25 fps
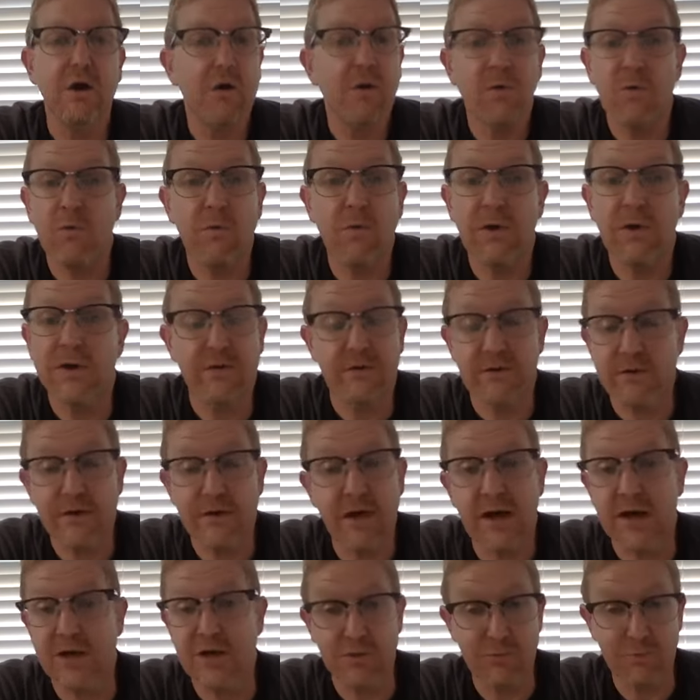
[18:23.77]
whether or
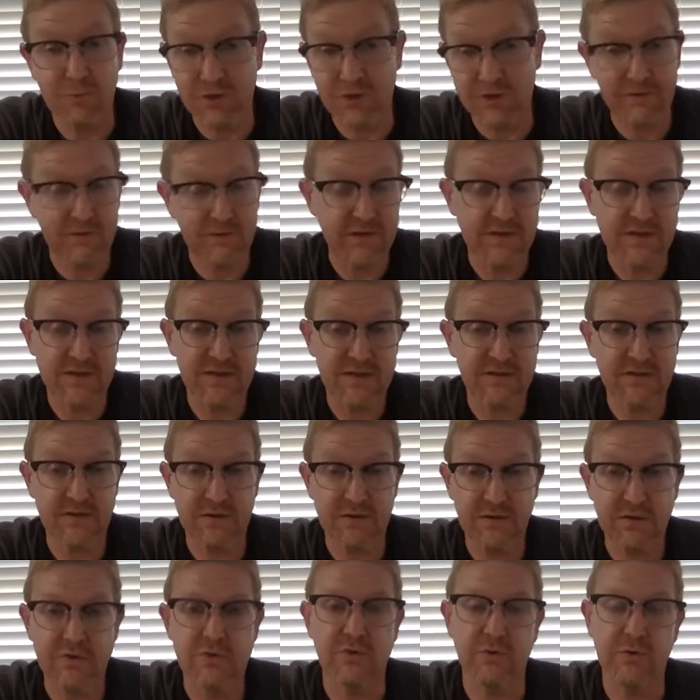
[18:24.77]
not you believe it's
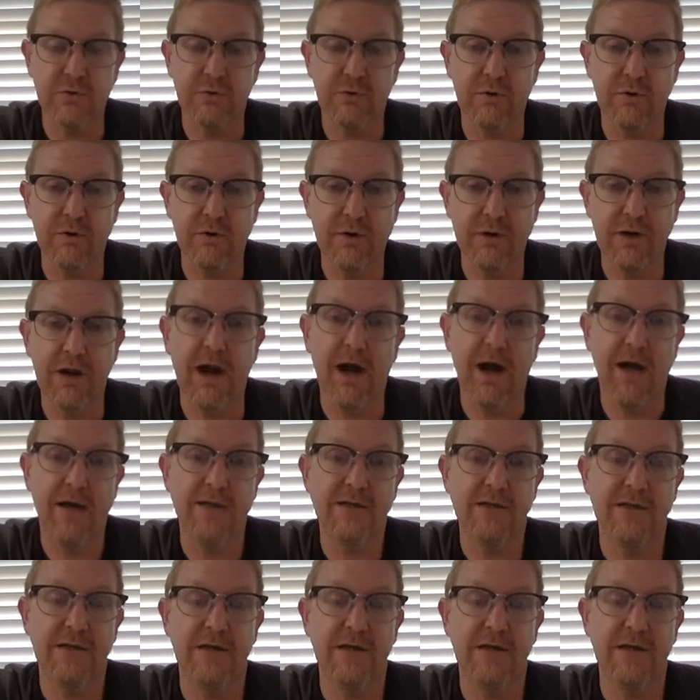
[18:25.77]
true or not.